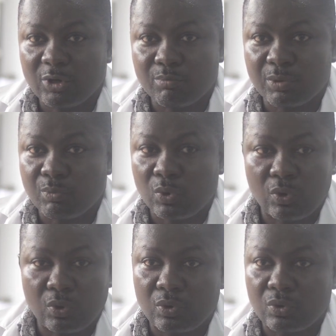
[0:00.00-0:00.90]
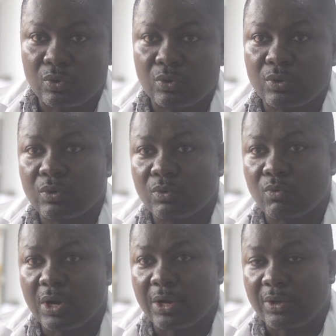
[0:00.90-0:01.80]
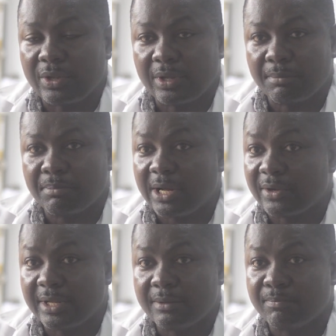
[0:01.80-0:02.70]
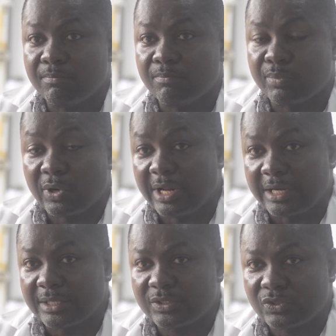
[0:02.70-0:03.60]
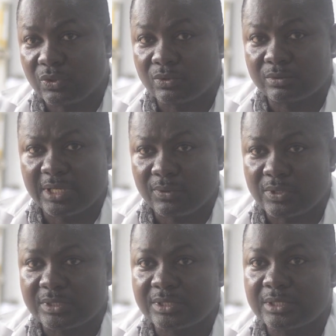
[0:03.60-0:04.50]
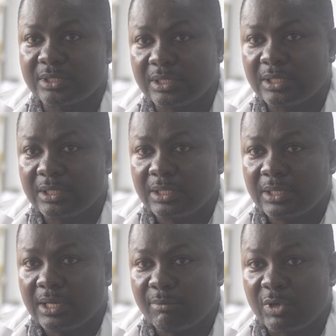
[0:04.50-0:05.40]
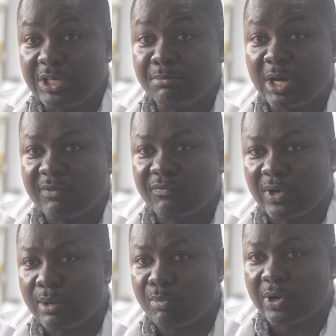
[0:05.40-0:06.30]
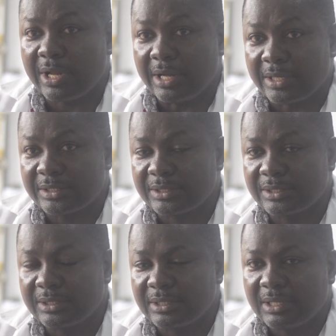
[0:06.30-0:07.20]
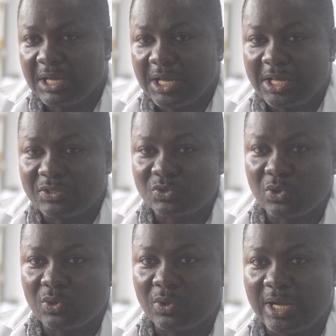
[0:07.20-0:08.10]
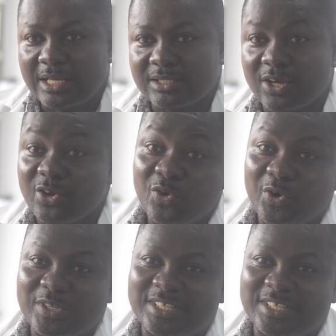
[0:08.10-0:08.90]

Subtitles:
people went on the powdered product. So there was, demand for the product. And so as a curious